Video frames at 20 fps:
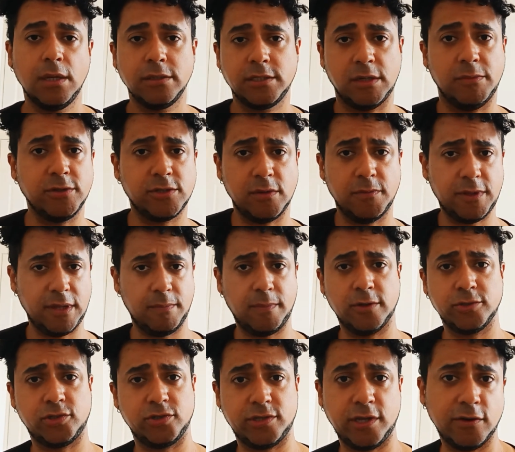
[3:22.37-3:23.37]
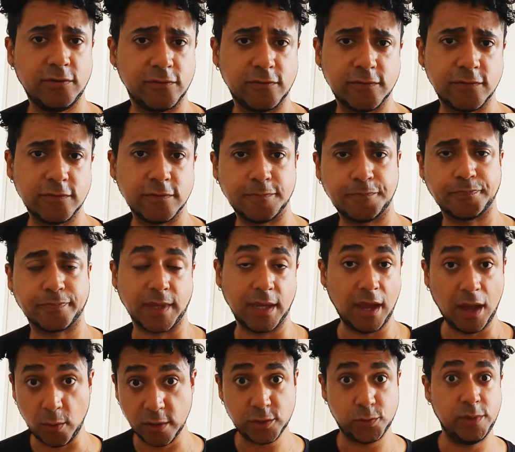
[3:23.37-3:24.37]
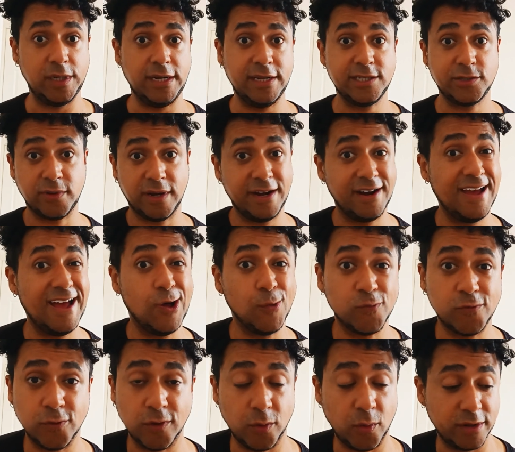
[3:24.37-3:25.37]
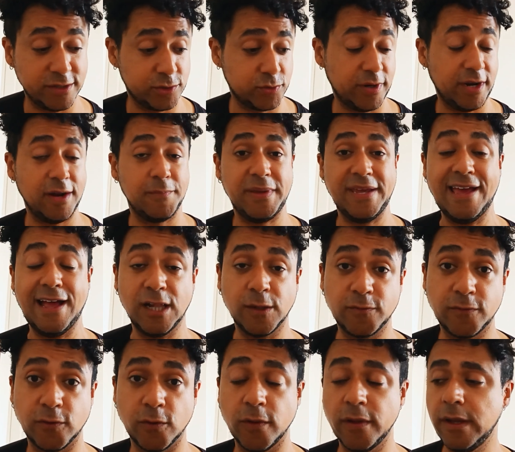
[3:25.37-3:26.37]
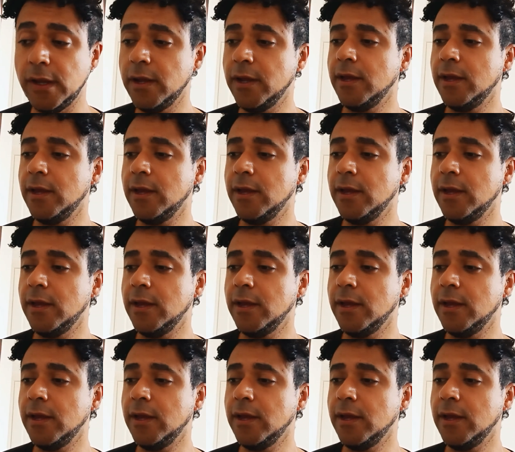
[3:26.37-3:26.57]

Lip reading: Tell me something about yourself. I was really trying to be helpful.